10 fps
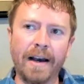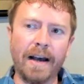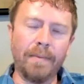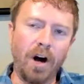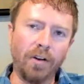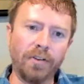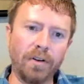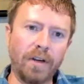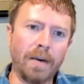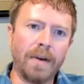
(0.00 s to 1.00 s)

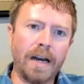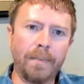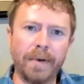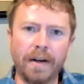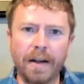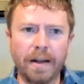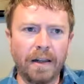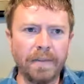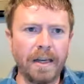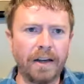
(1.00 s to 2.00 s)
also coming up, and
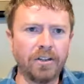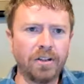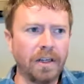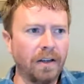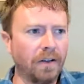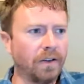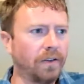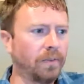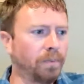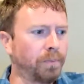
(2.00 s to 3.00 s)
let me actually
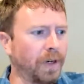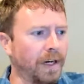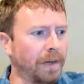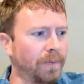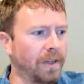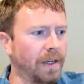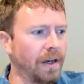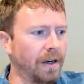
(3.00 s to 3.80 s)
bring up the